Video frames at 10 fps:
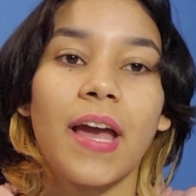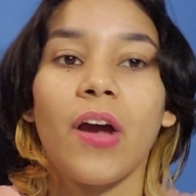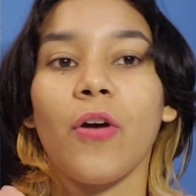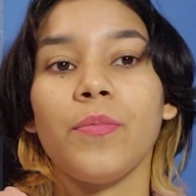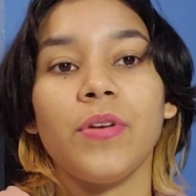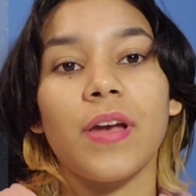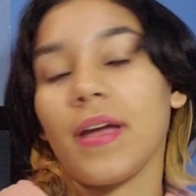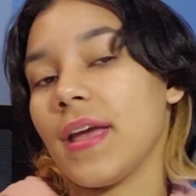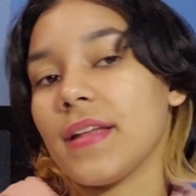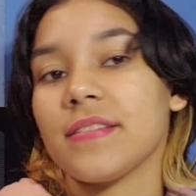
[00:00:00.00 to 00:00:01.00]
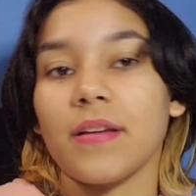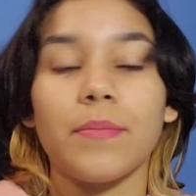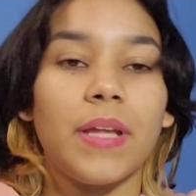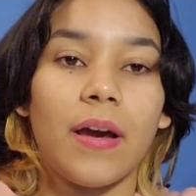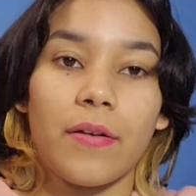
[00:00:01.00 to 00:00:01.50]
I hope you can get
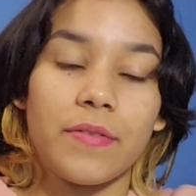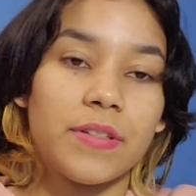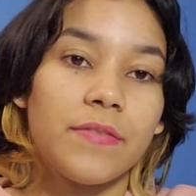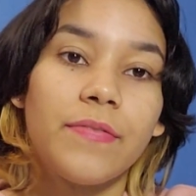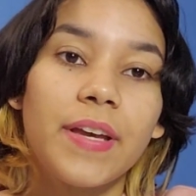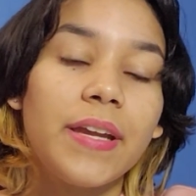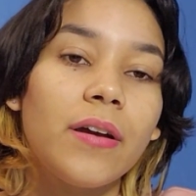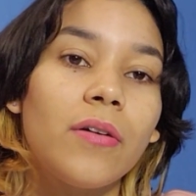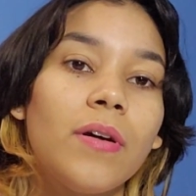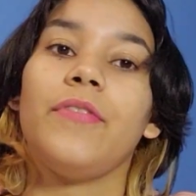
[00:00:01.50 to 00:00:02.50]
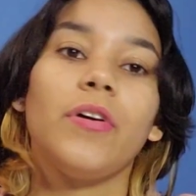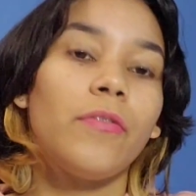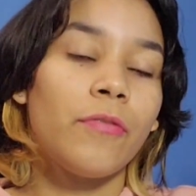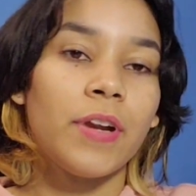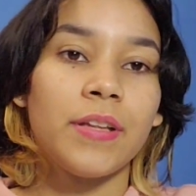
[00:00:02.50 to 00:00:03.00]
something out of this video. Feel
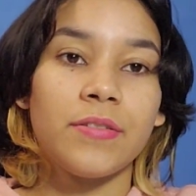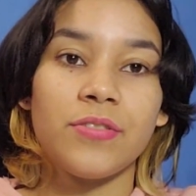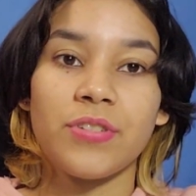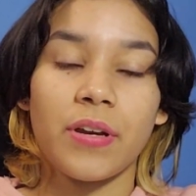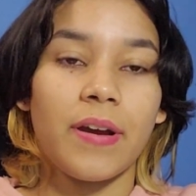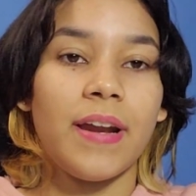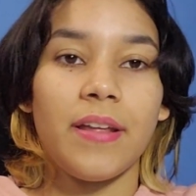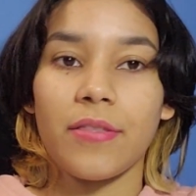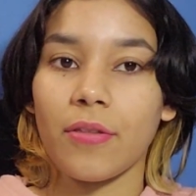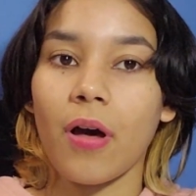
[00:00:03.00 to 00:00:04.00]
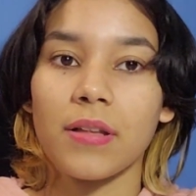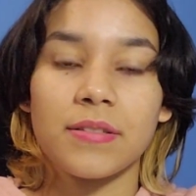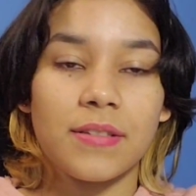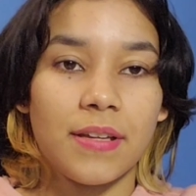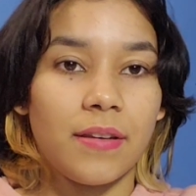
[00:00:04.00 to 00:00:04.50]
free to share any
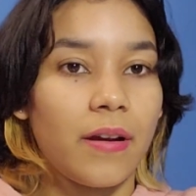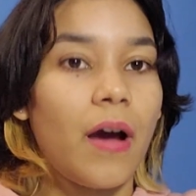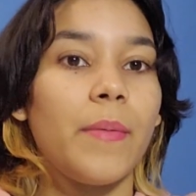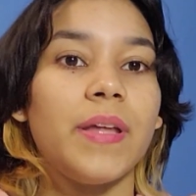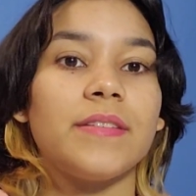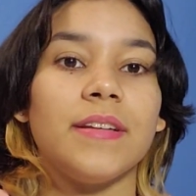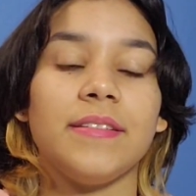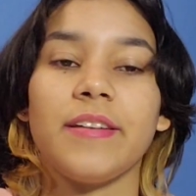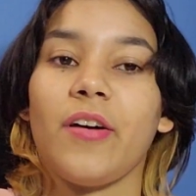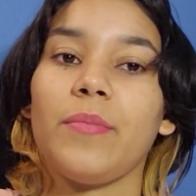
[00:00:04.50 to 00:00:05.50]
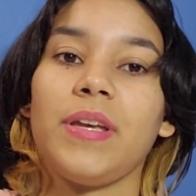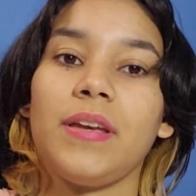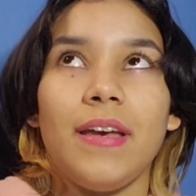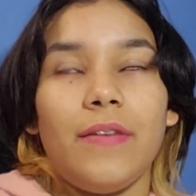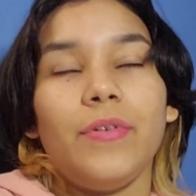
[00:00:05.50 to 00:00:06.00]
thoughts in the comments and tell
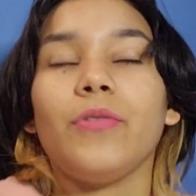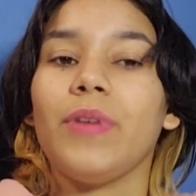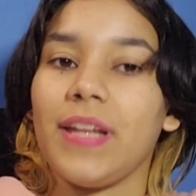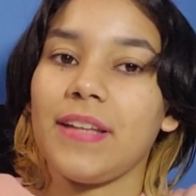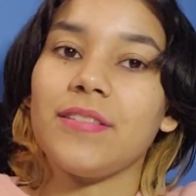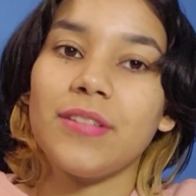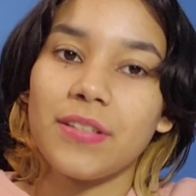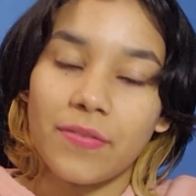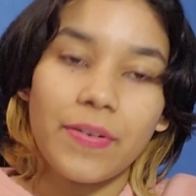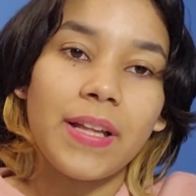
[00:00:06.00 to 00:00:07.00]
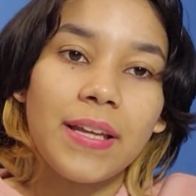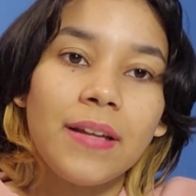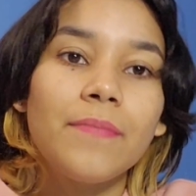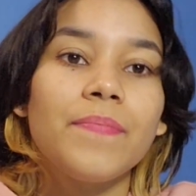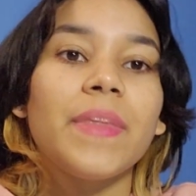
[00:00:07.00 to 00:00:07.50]
me if you relate to this
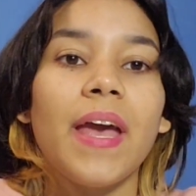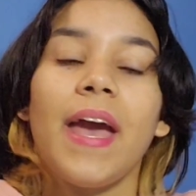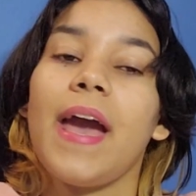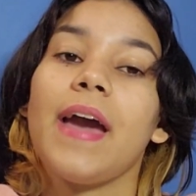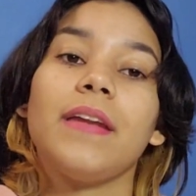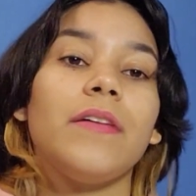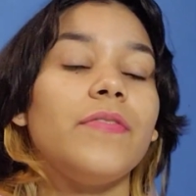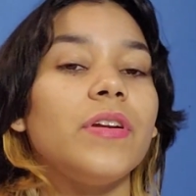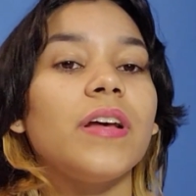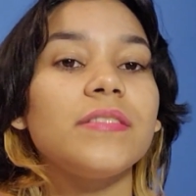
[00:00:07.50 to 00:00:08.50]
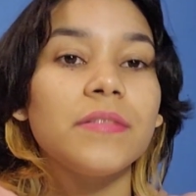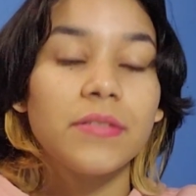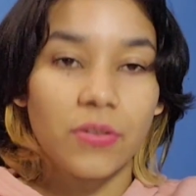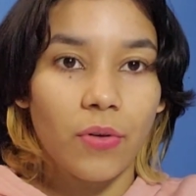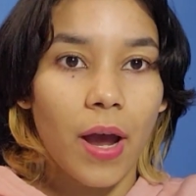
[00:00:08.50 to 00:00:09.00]
feeling. And if you're not
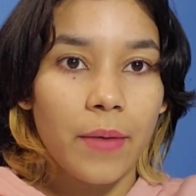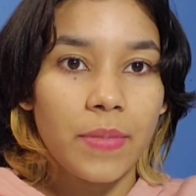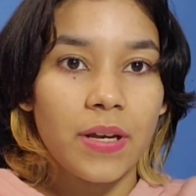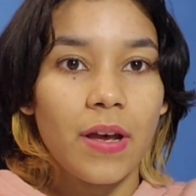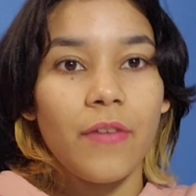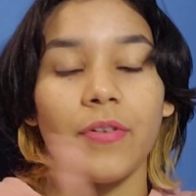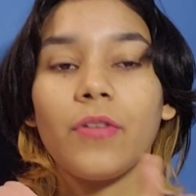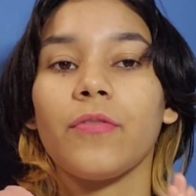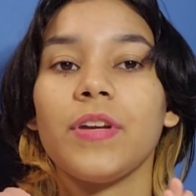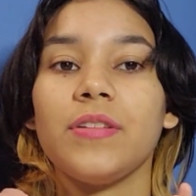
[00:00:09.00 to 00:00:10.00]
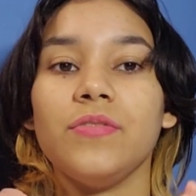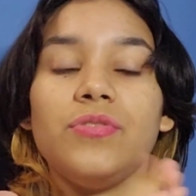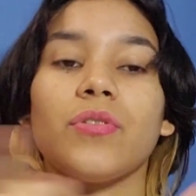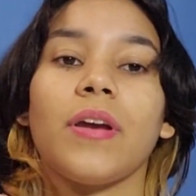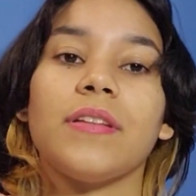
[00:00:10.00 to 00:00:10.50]
subscribed, feel free to
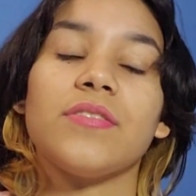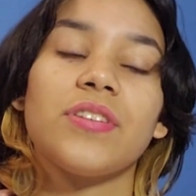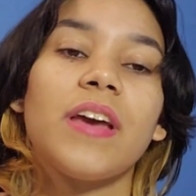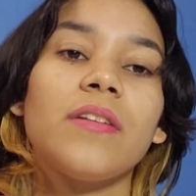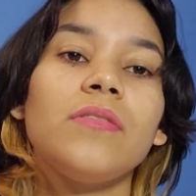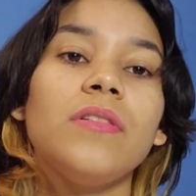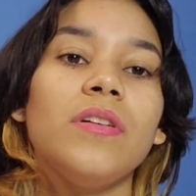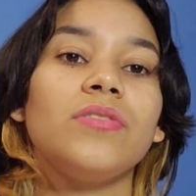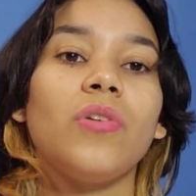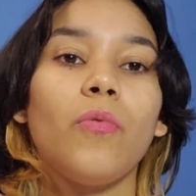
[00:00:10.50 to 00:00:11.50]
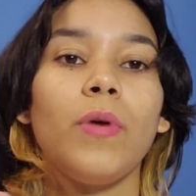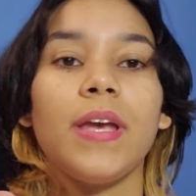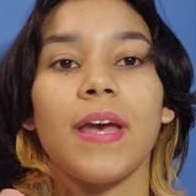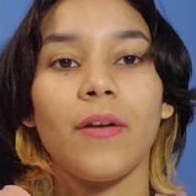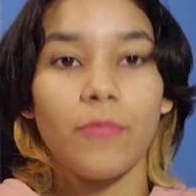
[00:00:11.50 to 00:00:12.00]
join the channel so
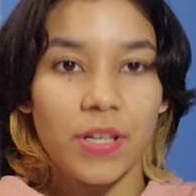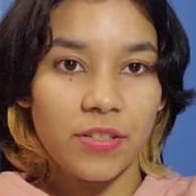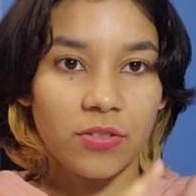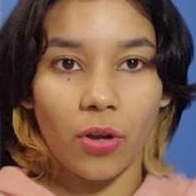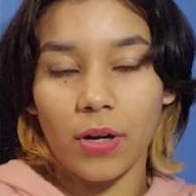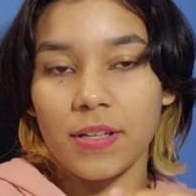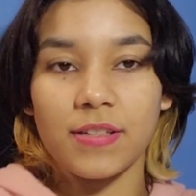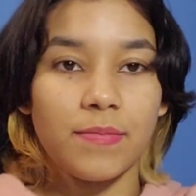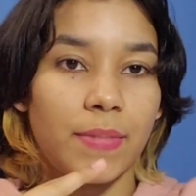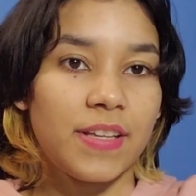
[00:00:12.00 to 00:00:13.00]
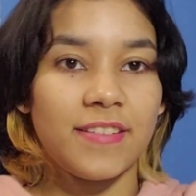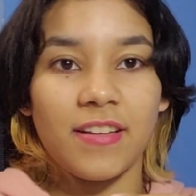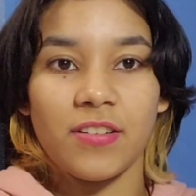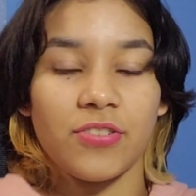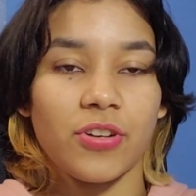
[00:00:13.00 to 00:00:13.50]
we can restart this
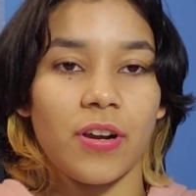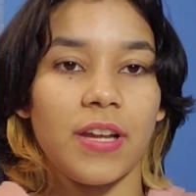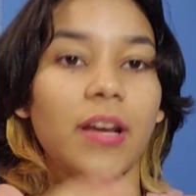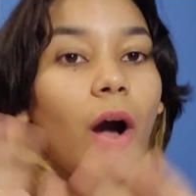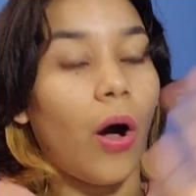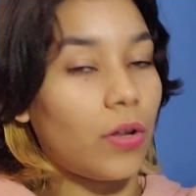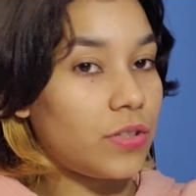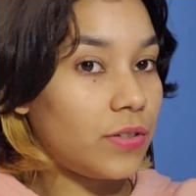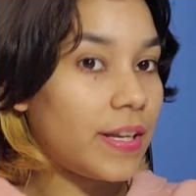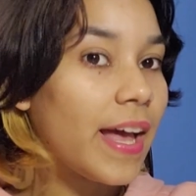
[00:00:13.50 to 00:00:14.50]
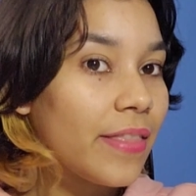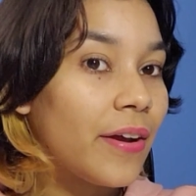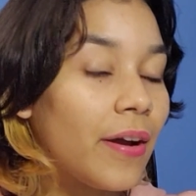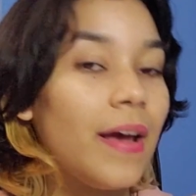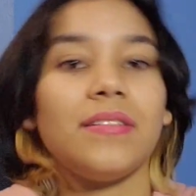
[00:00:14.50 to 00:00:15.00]
business journey all
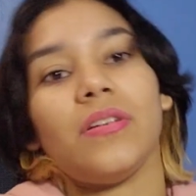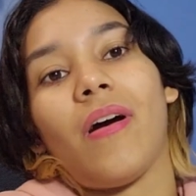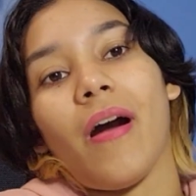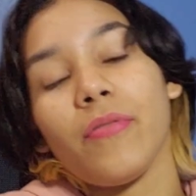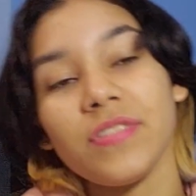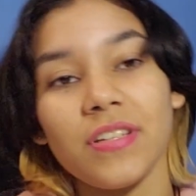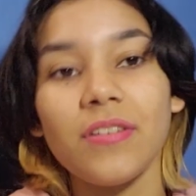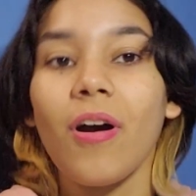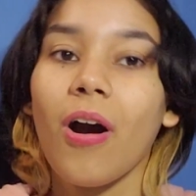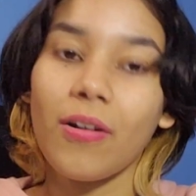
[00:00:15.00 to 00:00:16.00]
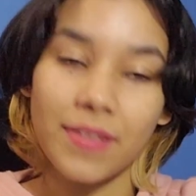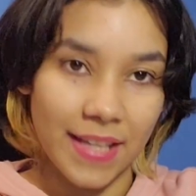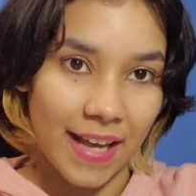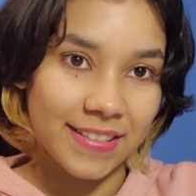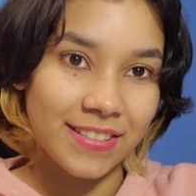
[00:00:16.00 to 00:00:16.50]
together. So I will see you all
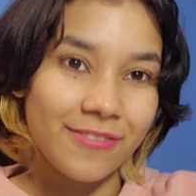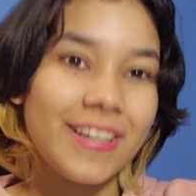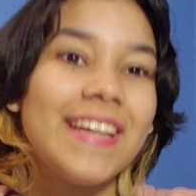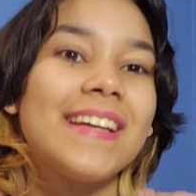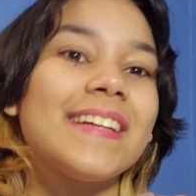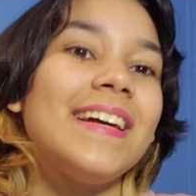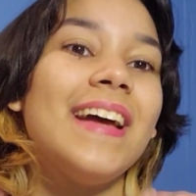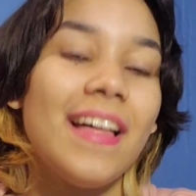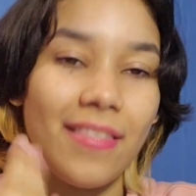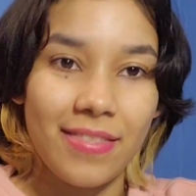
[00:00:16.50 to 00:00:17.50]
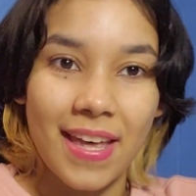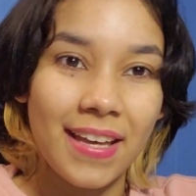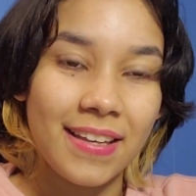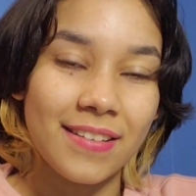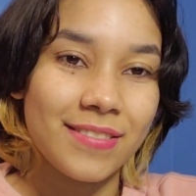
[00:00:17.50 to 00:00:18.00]
next week.
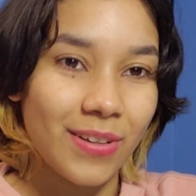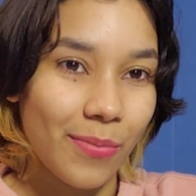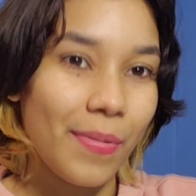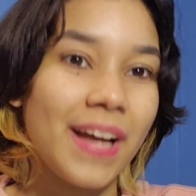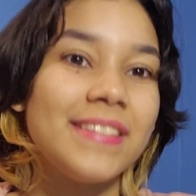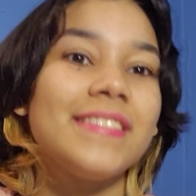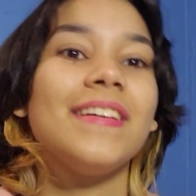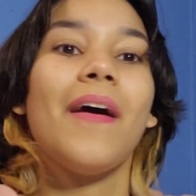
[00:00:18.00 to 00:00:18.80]
Thank you so much.